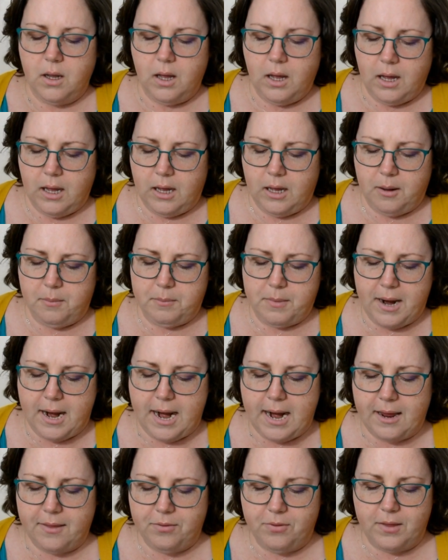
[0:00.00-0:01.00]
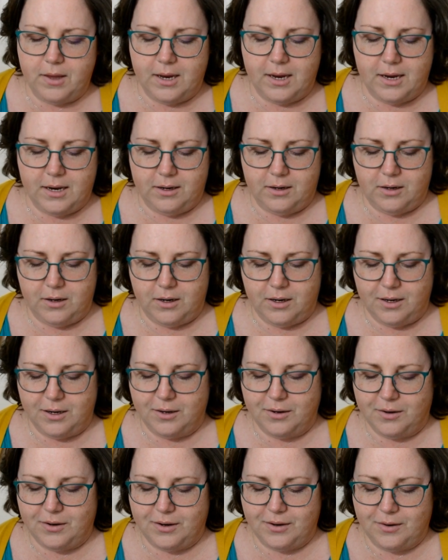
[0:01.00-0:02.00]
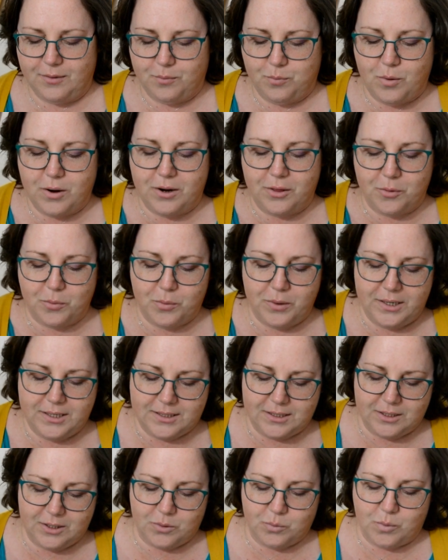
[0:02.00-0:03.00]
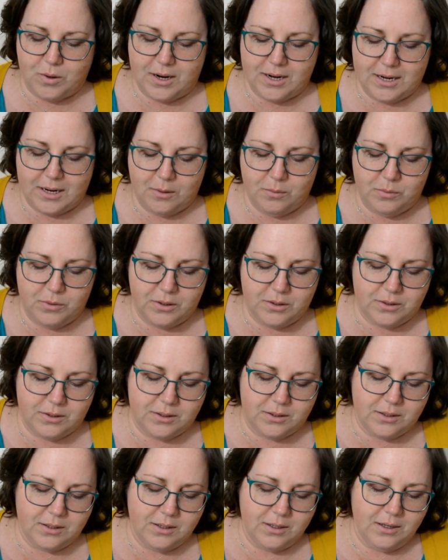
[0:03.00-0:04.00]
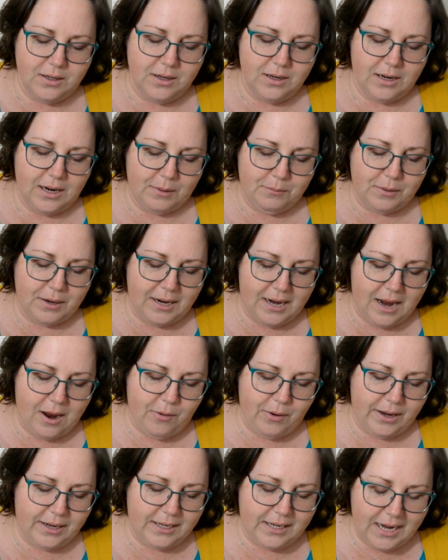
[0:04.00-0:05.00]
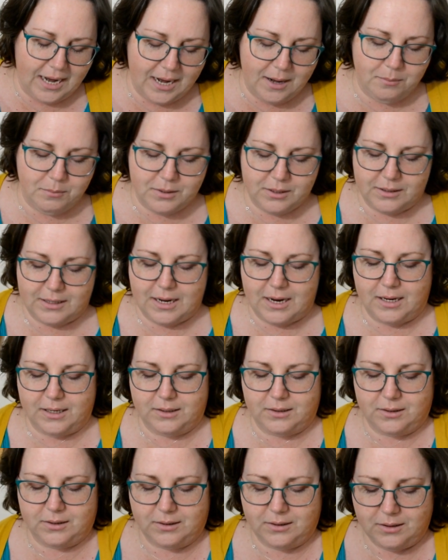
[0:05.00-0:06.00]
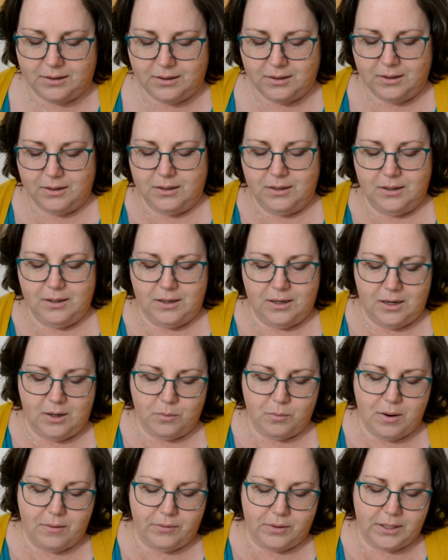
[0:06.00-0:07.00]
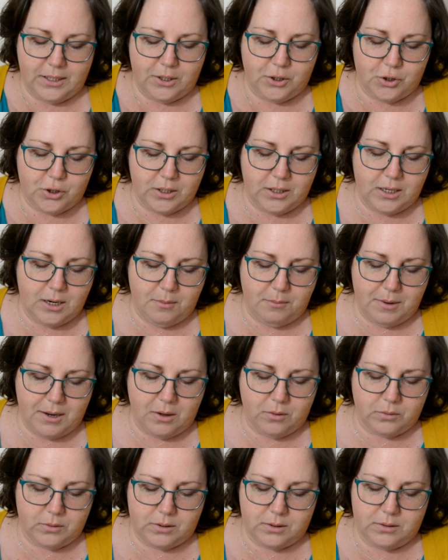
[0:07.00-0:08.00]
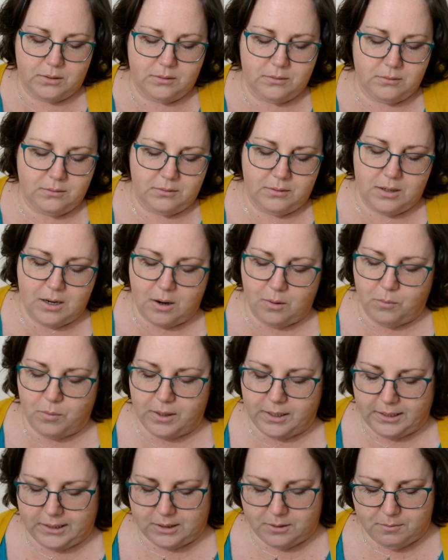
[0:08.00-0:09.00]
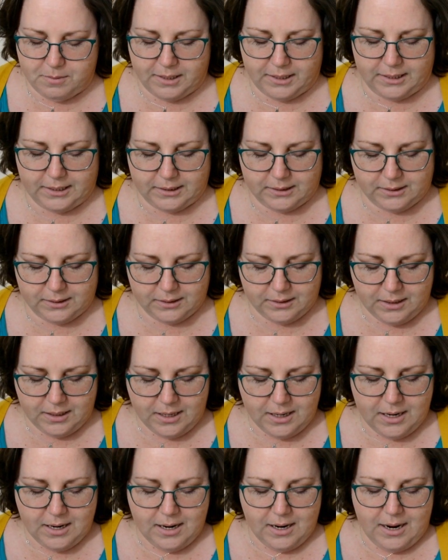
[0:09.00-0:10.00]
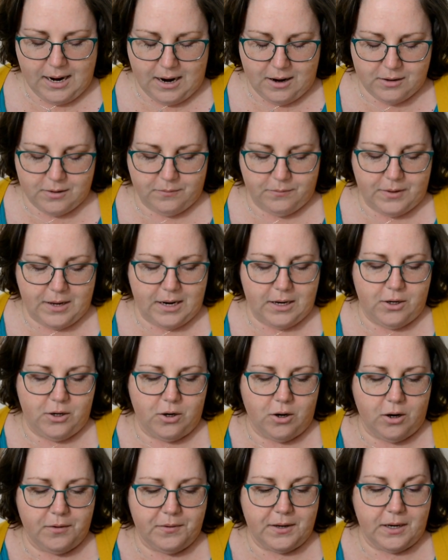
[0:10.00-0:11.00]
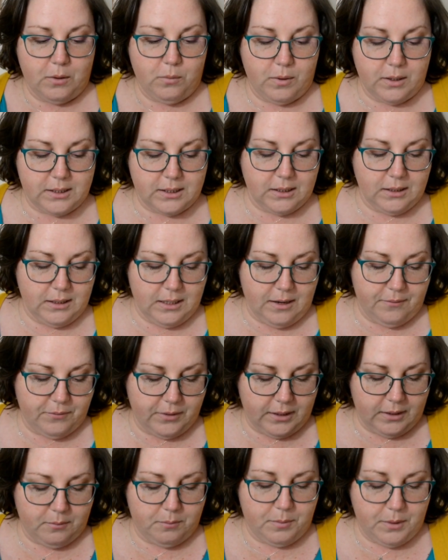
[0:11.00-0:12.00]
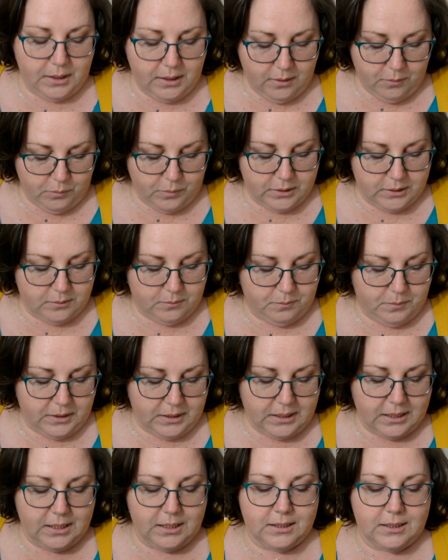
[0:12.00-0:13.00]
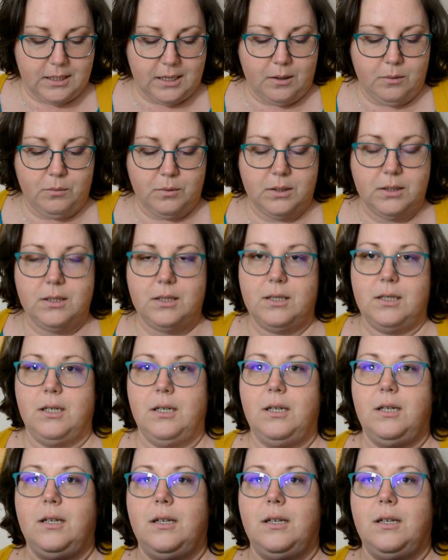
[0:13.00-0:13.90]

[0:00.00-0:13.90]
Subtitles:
And then one of the reasons why I was, about how I came to that revelation about not wanting to make it out of that yarn that I wasn't loving, was because I was